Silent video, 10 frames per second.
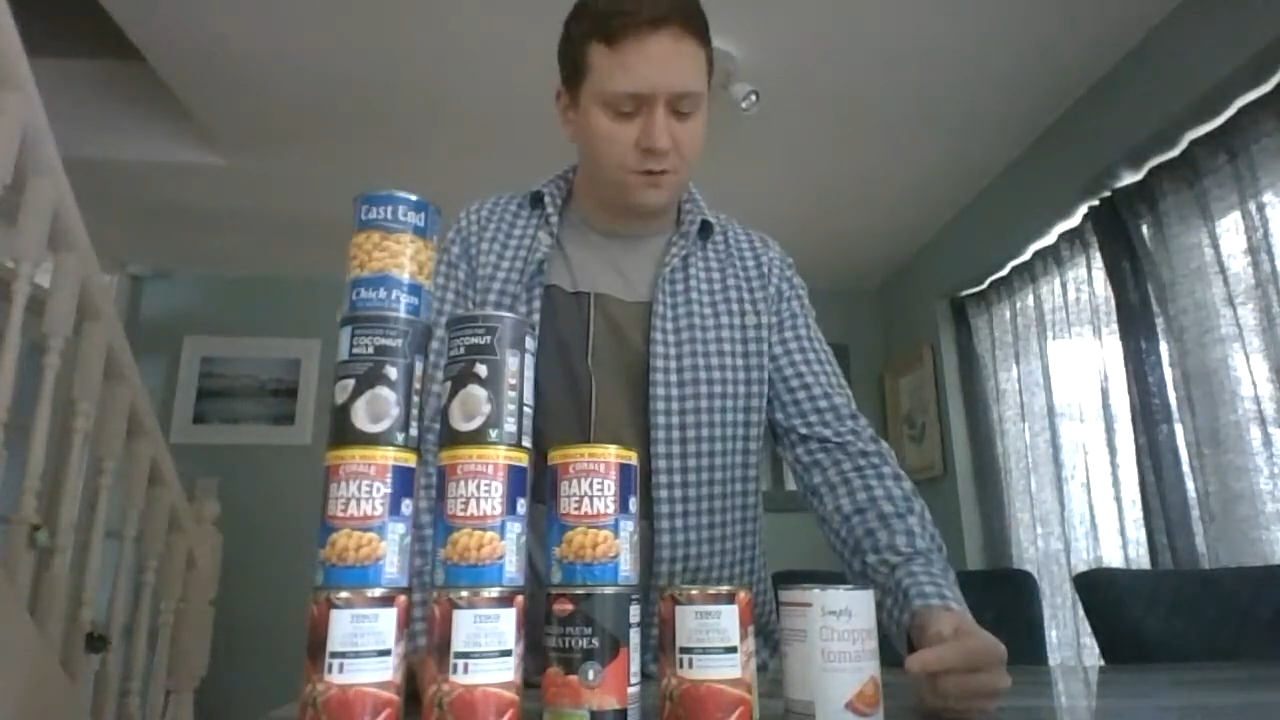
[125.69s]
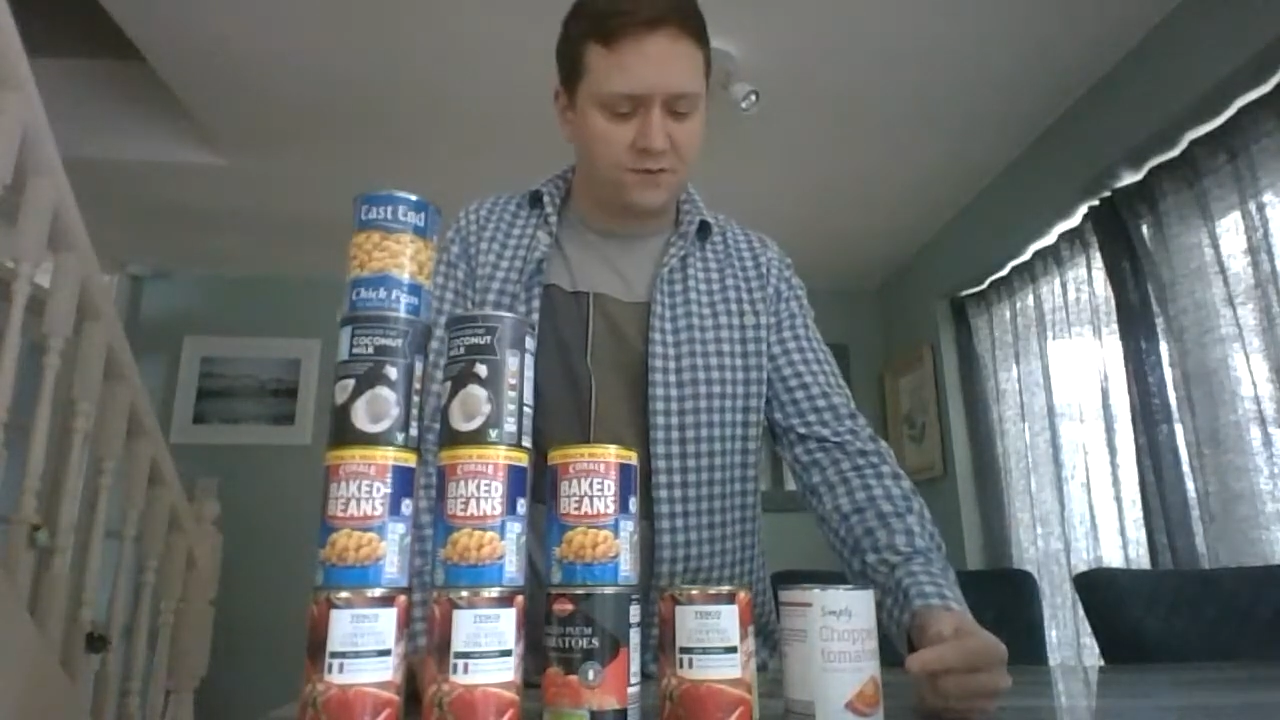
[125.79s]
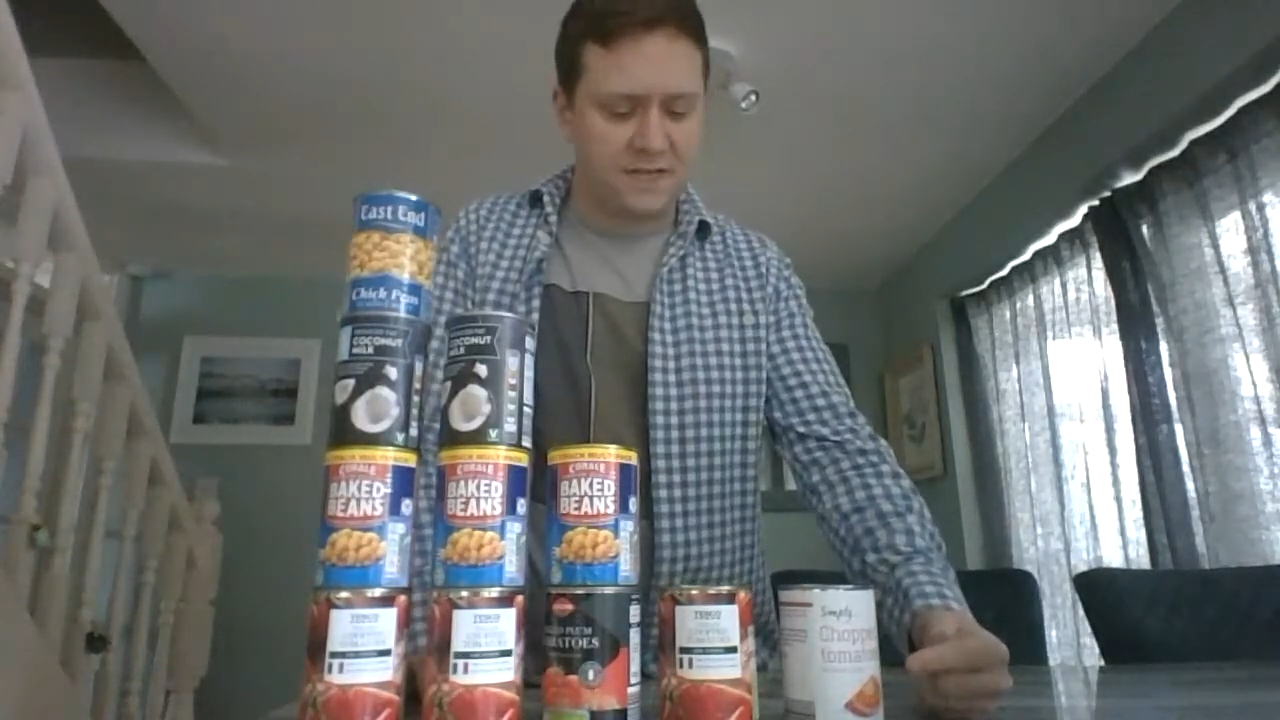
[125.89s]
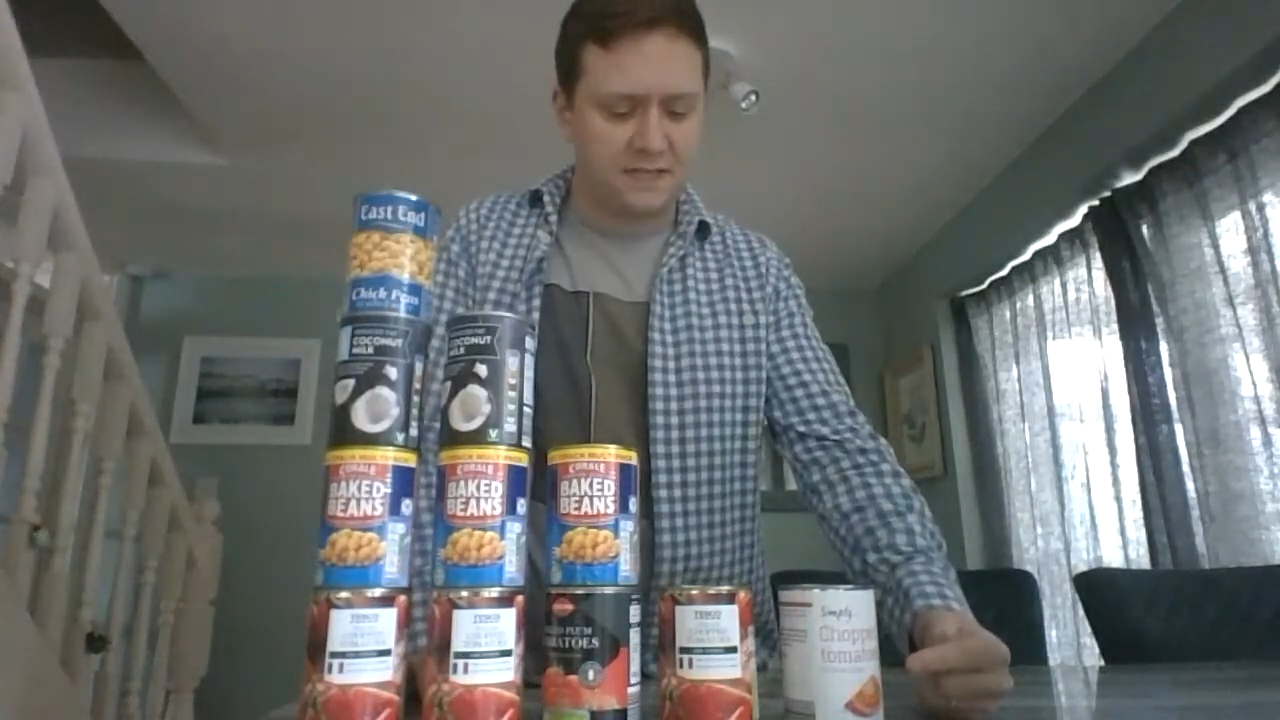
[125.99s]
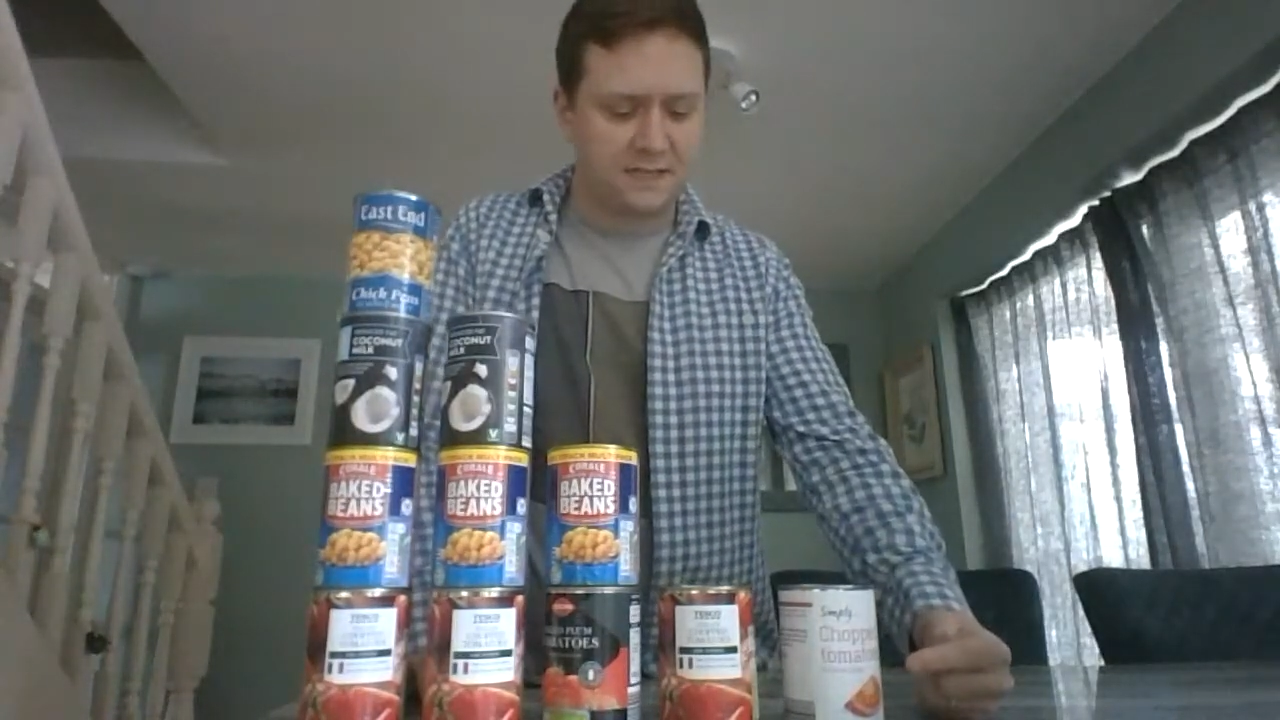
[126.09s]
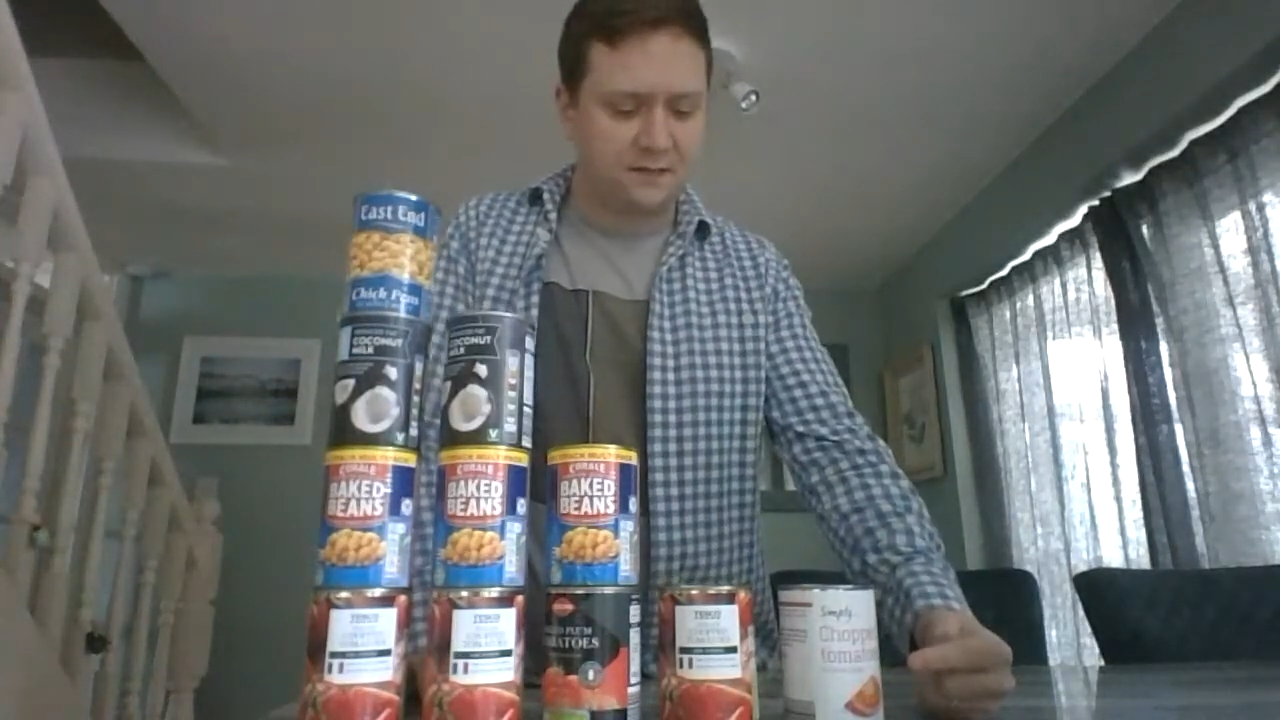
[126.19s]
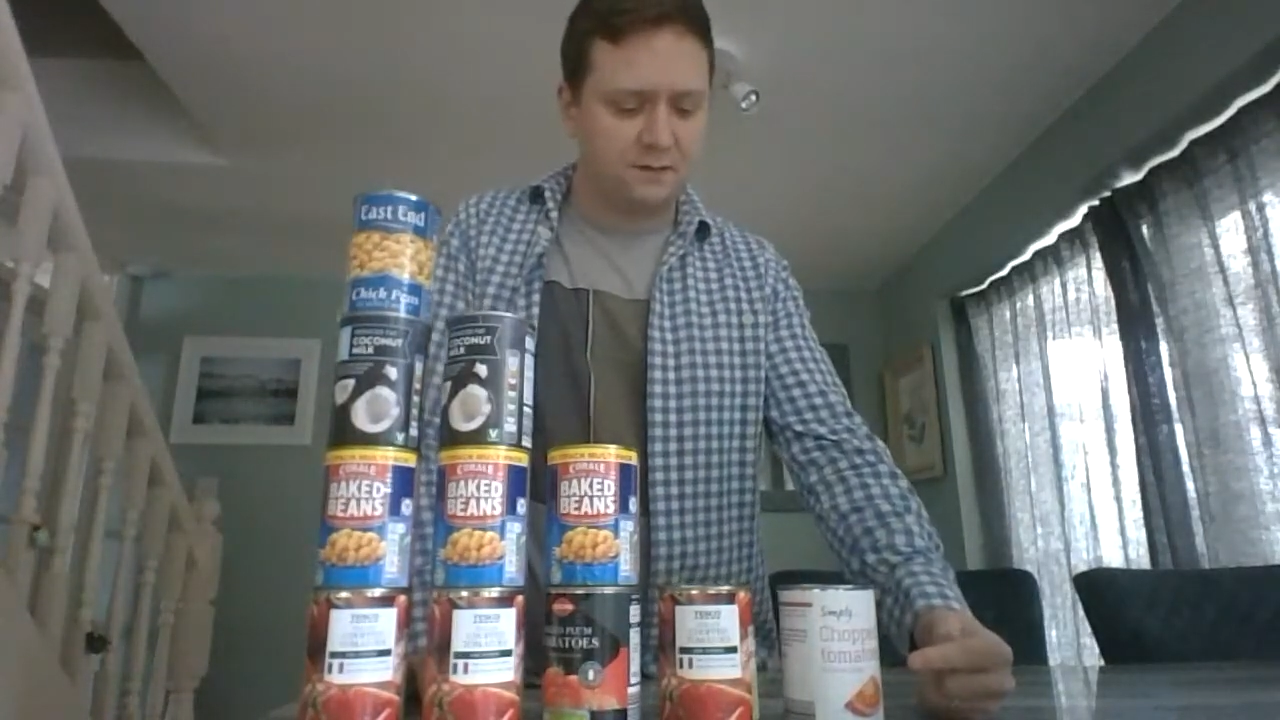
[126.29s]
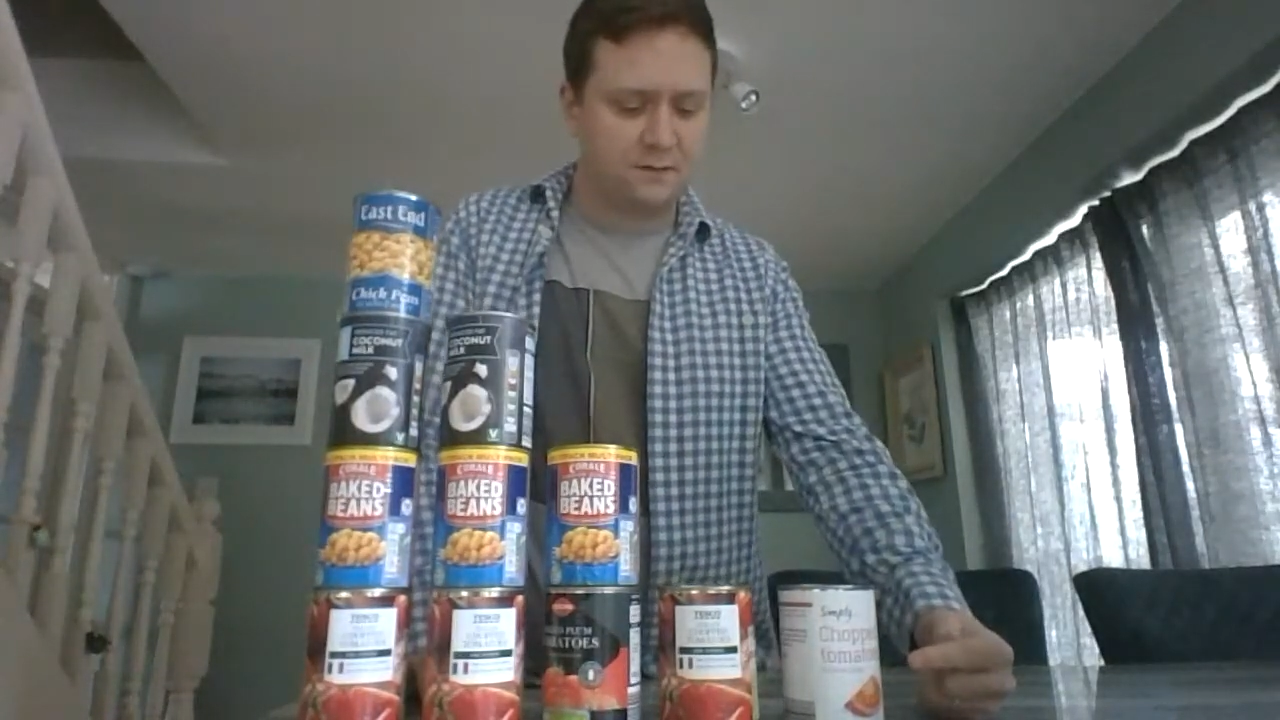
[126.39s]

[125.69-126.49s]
of data.